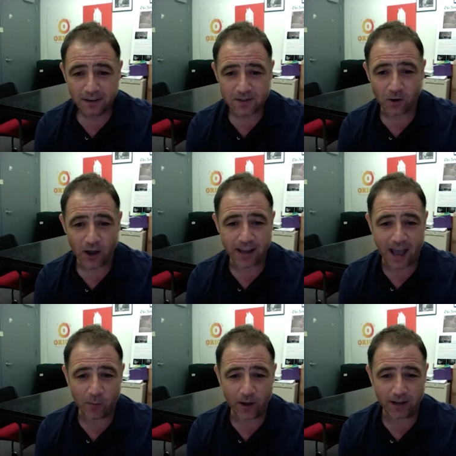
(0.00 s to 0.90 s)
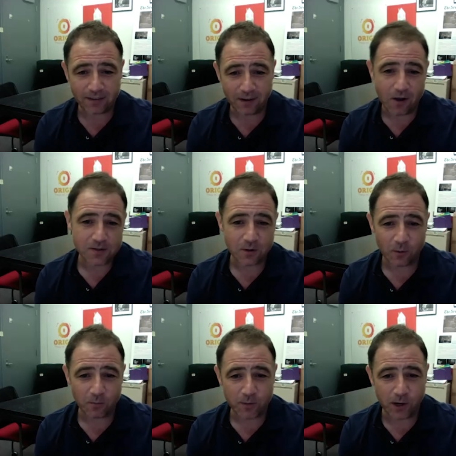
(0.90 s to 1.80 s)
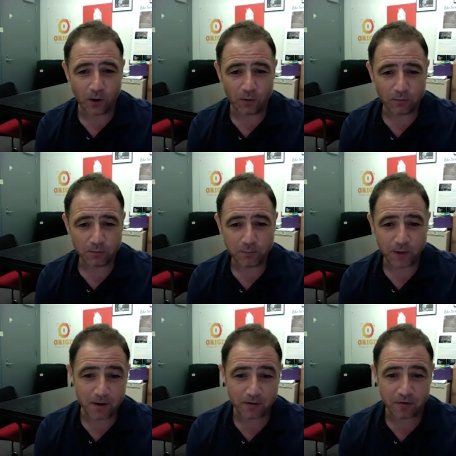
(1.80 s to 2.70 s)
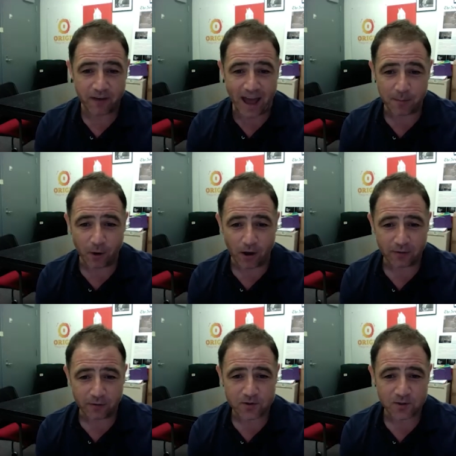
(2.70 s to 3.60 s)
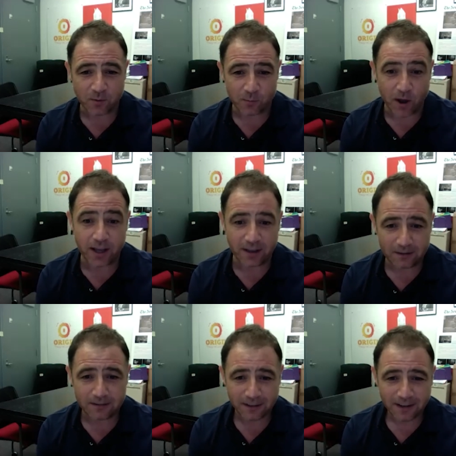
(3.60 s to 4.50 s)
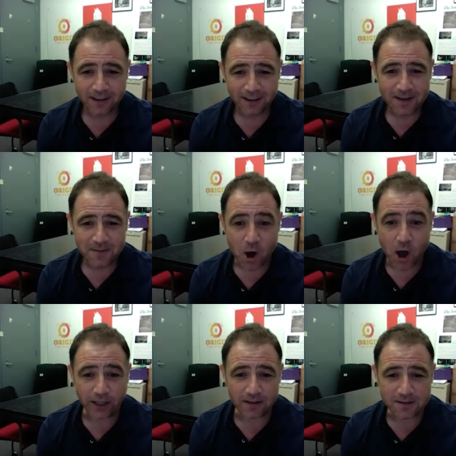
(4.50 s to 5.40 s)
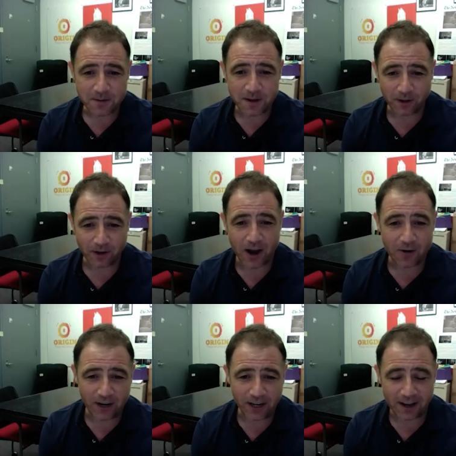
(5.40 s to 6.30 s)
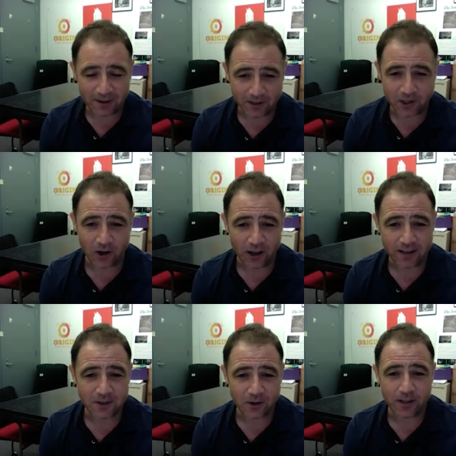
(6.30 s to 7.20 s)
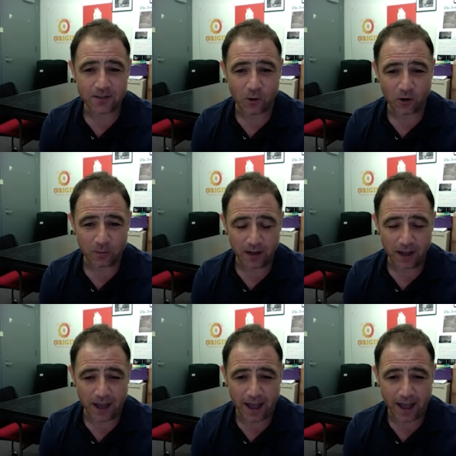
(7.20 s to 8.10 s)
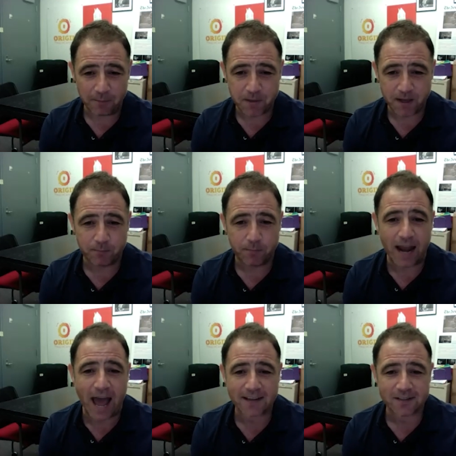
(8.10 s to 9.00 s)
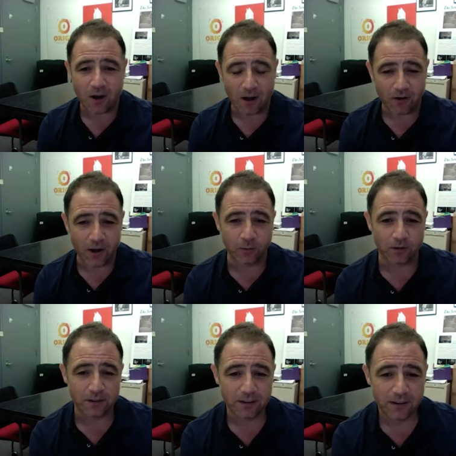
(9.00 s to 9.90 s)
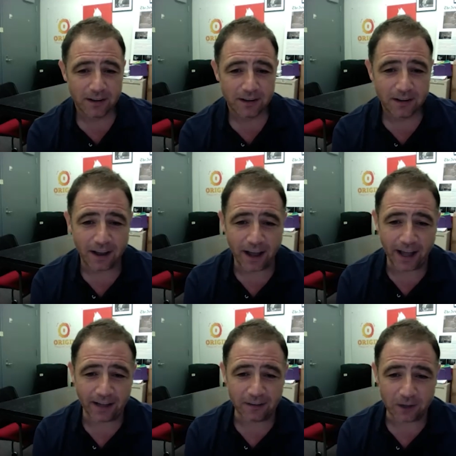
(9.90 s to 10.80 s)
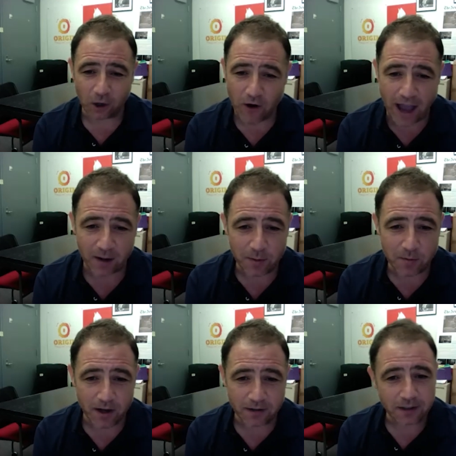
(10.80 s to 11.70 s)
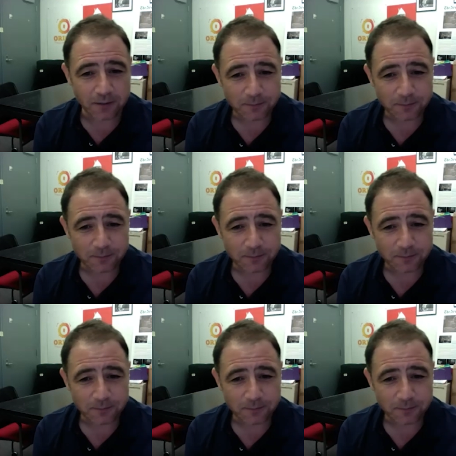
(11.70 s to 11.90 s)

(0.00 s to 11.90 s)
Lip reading: So I can't wait to also, you know, be a bit of a fanboy for some of my idols and people that I really kind of enjoy. So it's going to be a big blast all around, and the crack will be mighty.